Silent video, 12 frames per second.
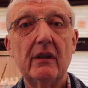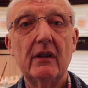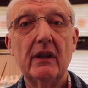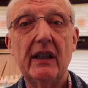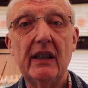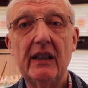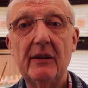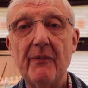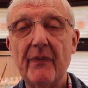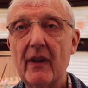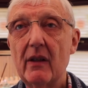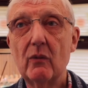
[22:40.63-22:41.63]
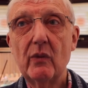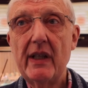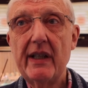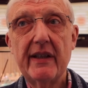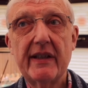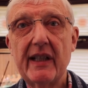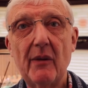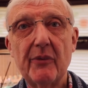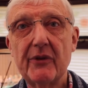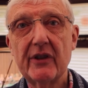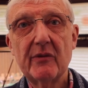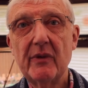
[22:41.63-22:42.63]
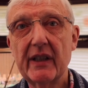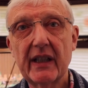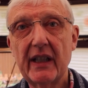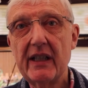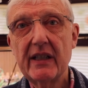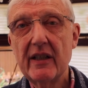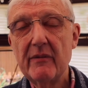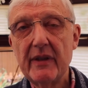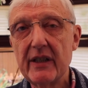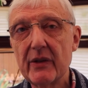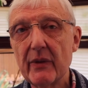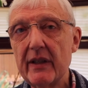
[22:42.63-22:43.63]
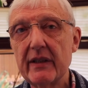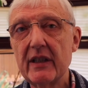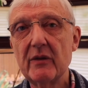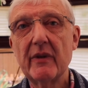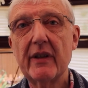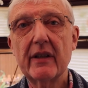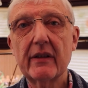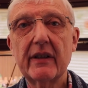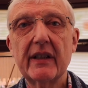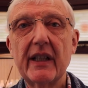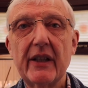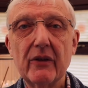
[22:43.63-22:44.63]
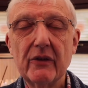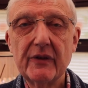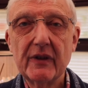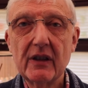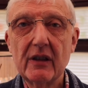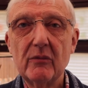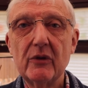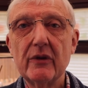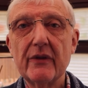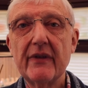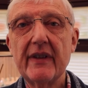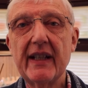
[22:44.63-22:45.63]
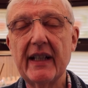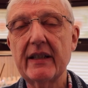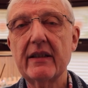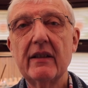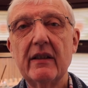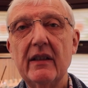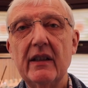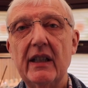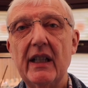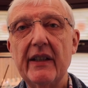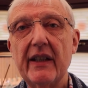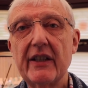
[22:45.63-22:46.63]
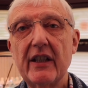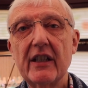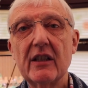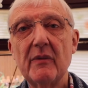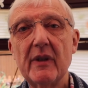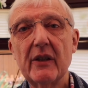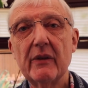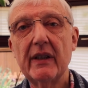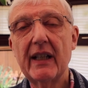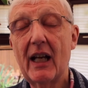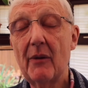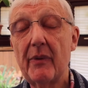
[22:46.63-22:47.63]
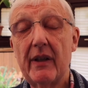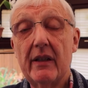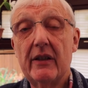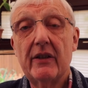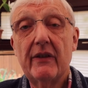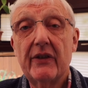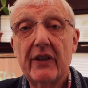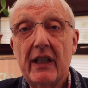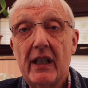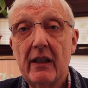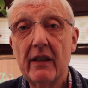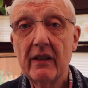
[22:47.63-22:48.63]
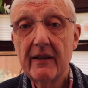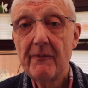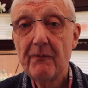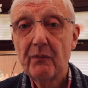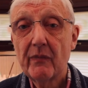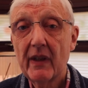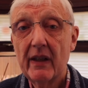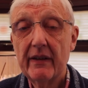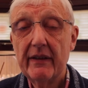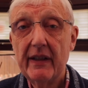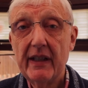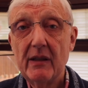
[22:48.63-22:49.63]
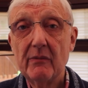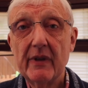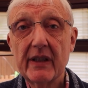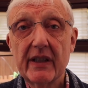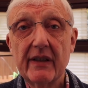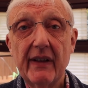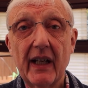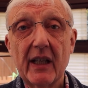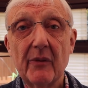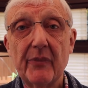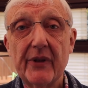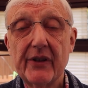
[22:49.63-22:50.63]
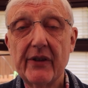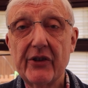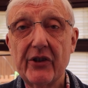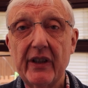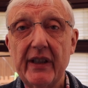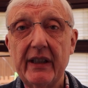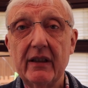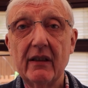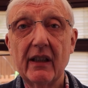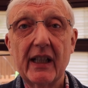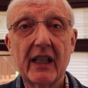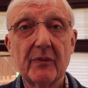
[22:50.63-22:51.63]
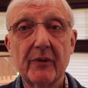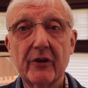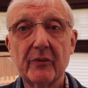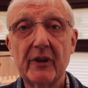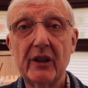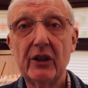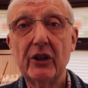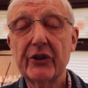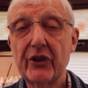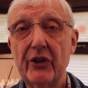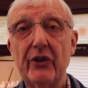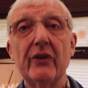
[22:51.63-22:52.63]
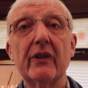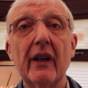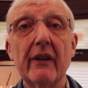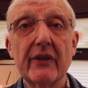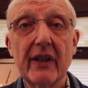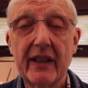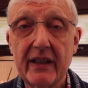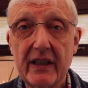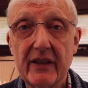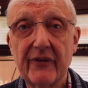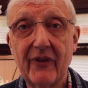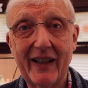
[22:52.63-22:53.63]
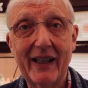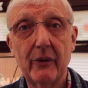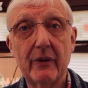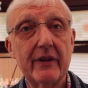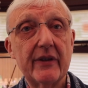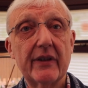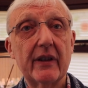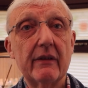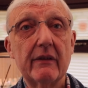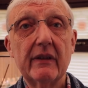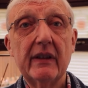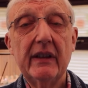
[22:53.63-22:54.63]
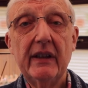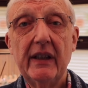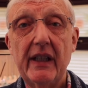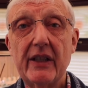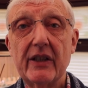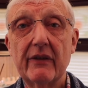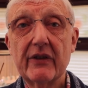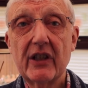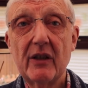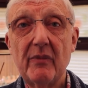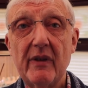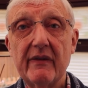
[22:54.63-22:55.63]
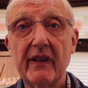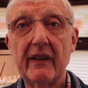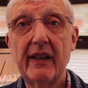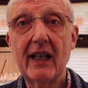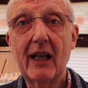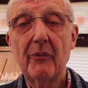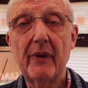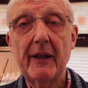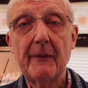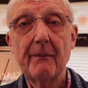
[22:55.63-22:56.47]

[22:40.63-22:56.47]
where the temperatures might get into the mid-20s, but they're not going to get an awful lot more than that, and they seem to have been quite happy. And as you've seen, the Masdevallia Patricia Hill has put up a lot of new growth and it's flowered, so it's obviously been very happy.